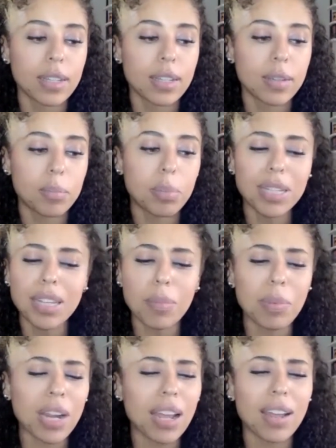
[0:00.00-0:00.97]
But
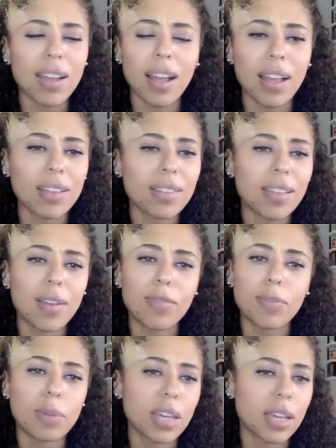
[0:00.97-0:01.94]
I
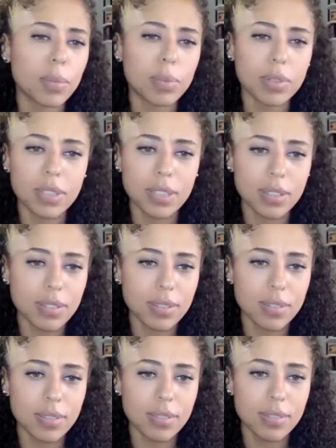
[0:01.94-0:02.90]
love being able to
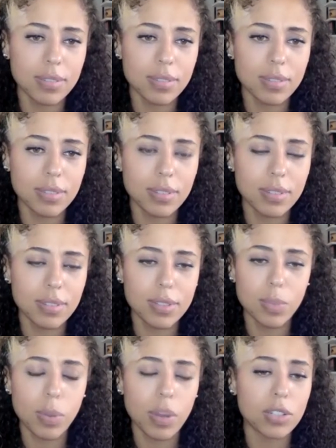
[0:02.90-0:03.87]

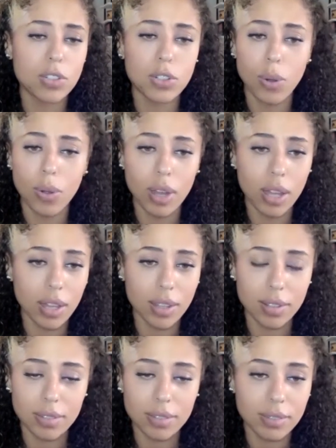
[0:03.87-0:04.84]
spread
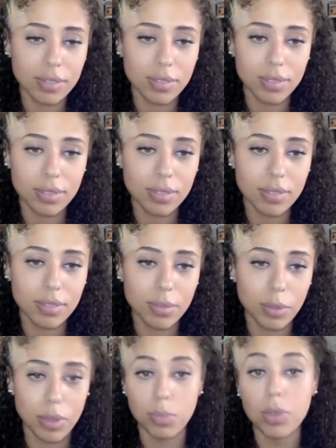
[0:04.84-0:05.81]
joy
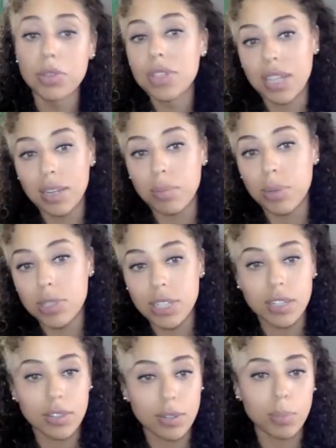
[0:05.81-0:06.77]
with music in
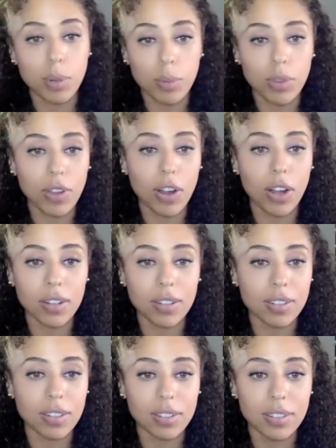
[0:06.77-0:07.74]
particular, but with art.
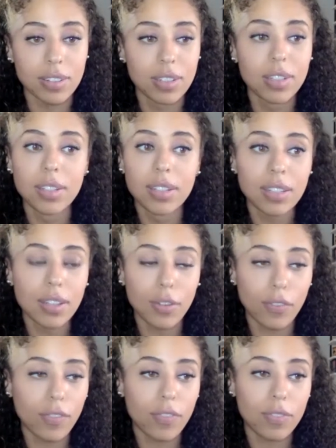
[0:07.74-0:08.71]
And
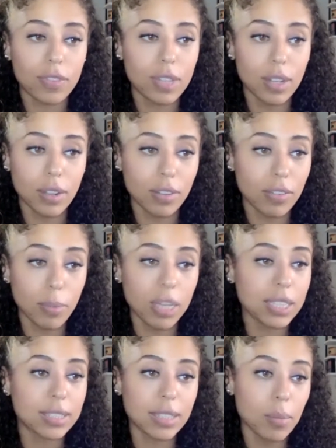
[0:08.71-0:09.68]
if it
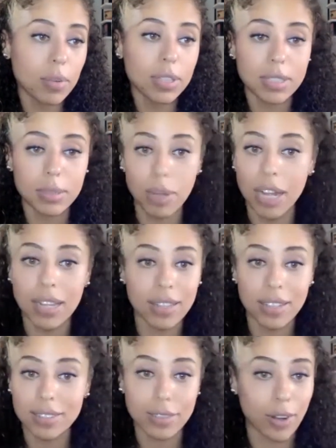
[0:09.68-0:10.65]
makes someone smile,
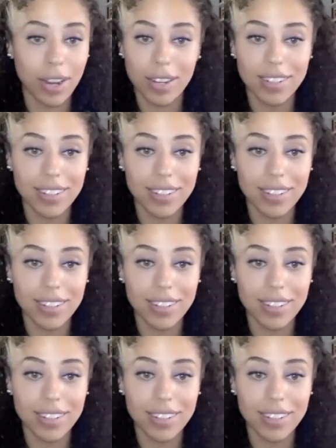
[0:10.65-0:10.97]
that's great.